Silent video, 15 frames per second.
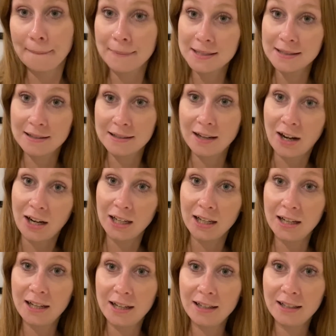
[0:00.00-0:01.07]

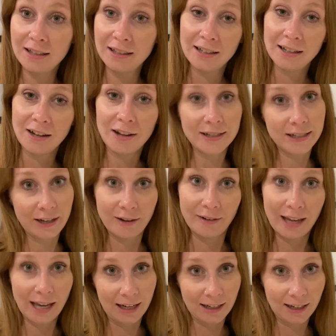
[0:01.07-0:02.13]
Mississauga, Ontario,
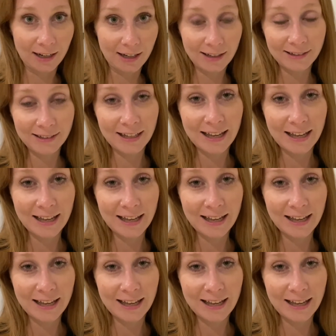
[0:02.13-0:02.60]
Canada,